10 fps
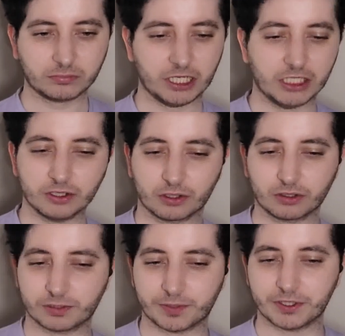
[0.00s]
He's not gone
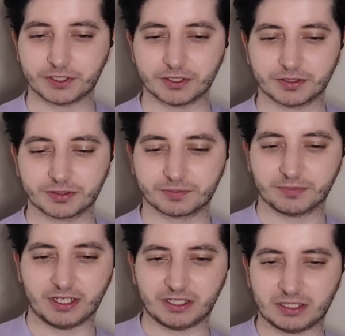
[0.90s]
to bed yet.
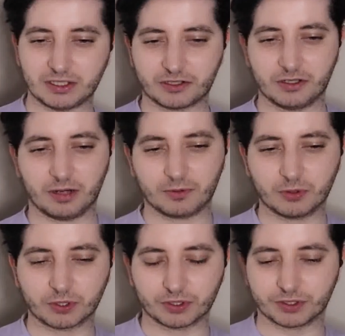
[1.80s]
He's literally up
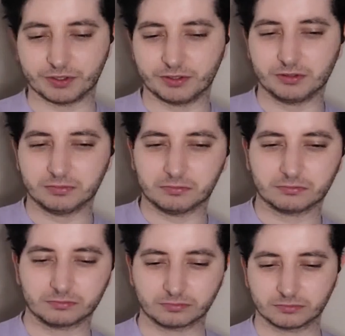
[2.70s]
talking to you.
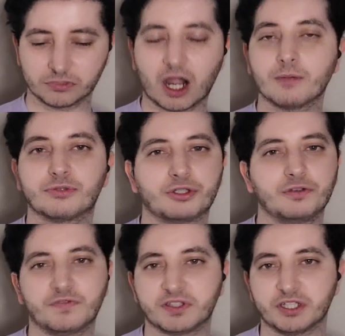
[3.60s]
I'm too
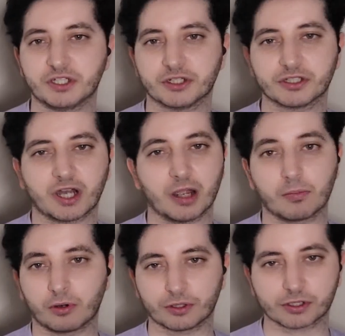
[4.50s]
facetious, I
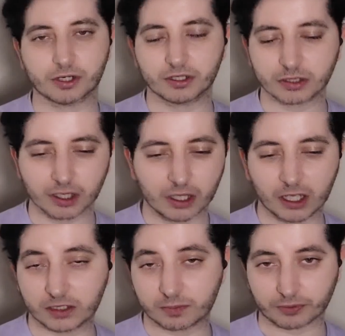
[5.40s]
apologize.
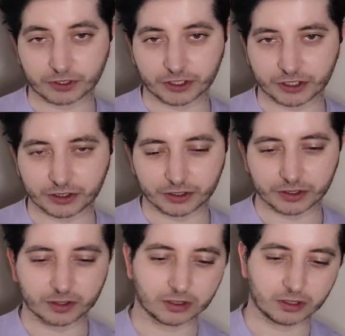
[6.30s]
It's Britishness.